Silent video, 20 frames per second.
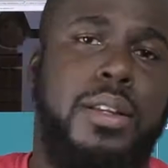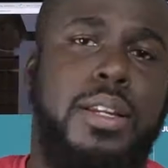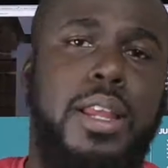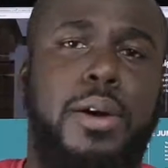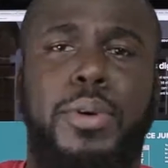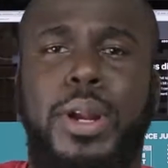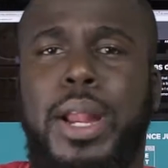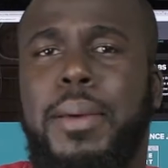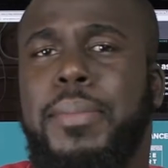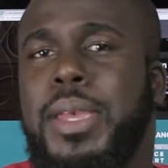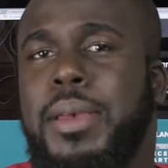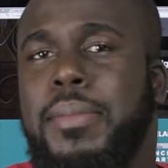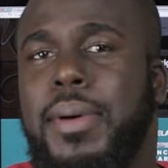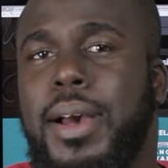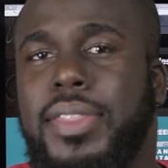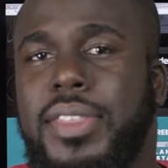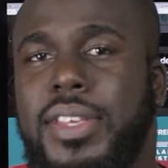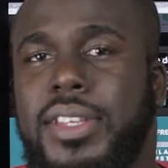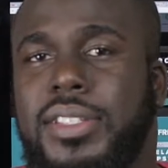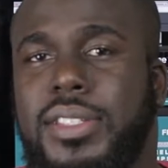Now, what I mean
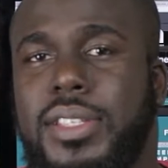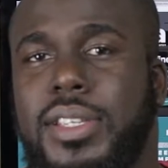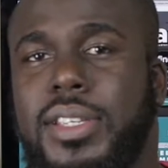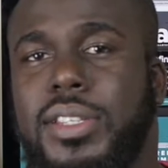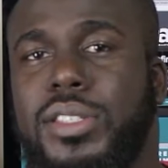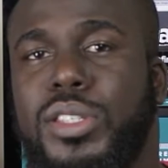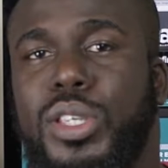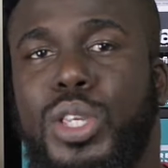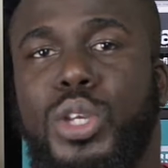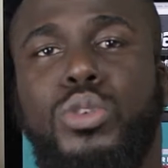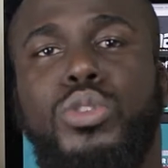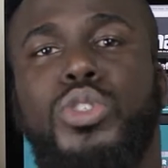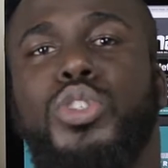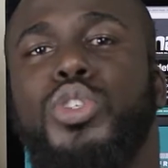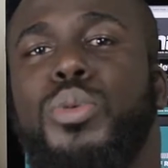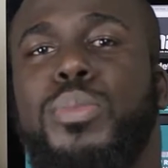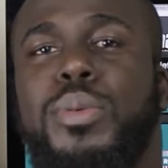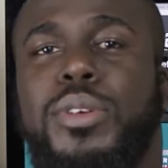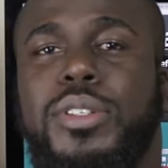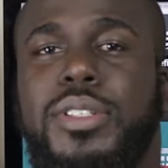by this is
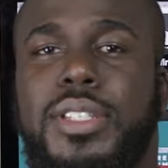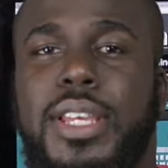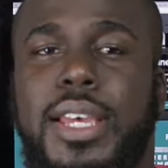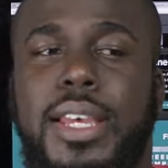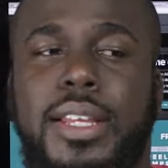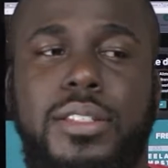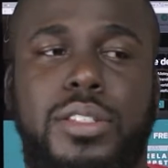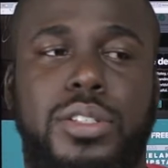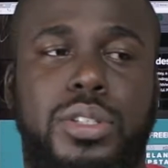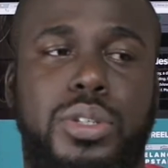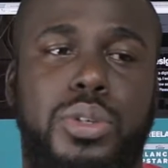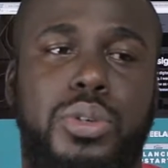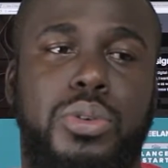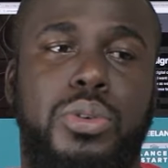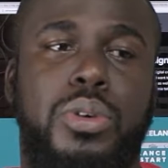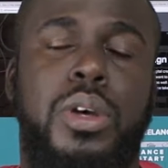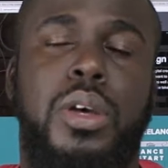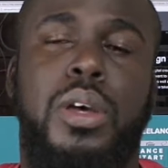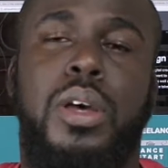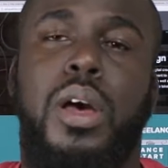YouTubers tend
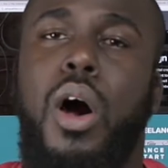to